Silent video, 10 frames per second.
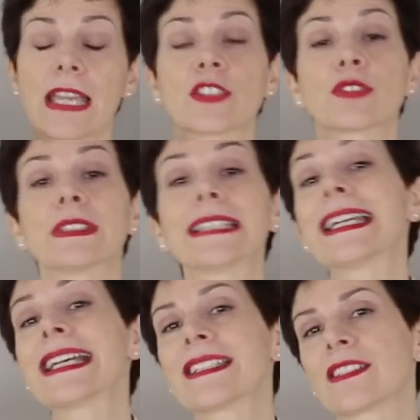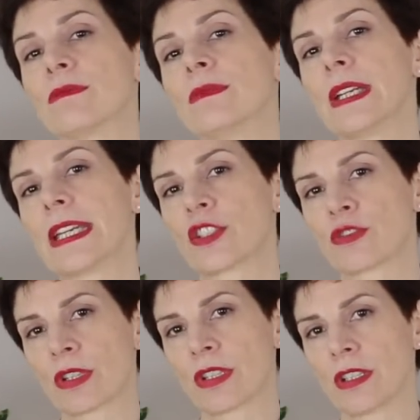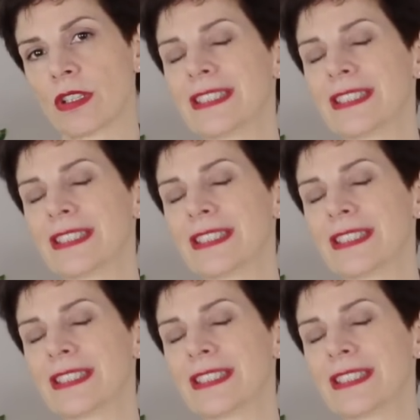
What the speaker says: So that adds some extra color.